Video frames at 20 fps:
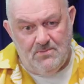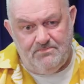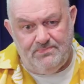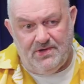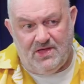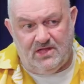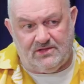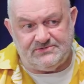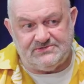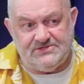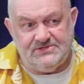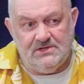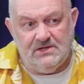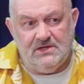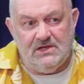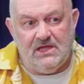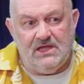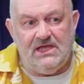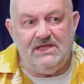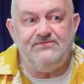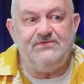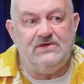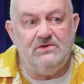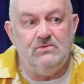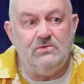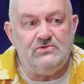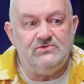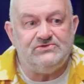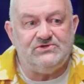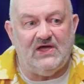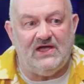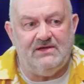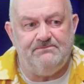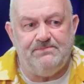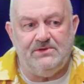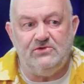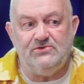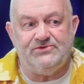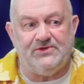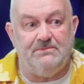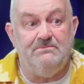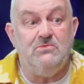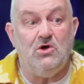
But if you want to have built a